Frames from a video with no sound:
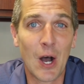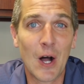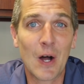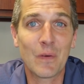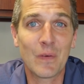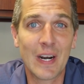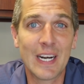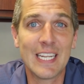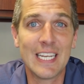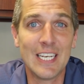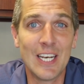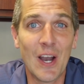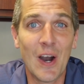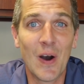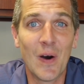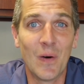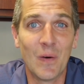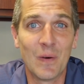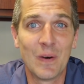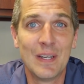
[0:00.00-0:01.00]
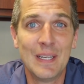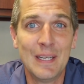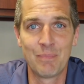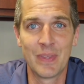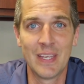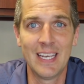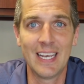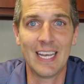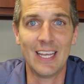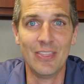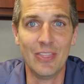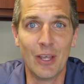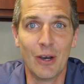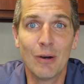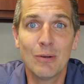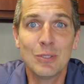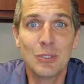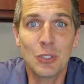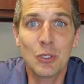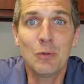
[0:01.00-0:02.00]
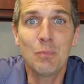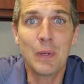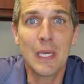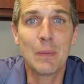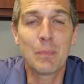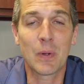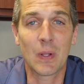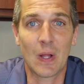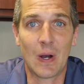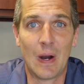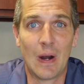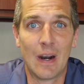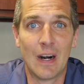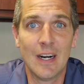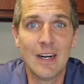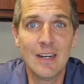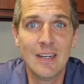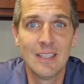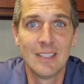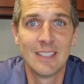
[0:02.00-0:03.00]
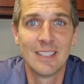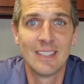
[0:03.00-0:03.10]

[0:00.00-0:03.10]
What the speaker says: already know. And those 2 people are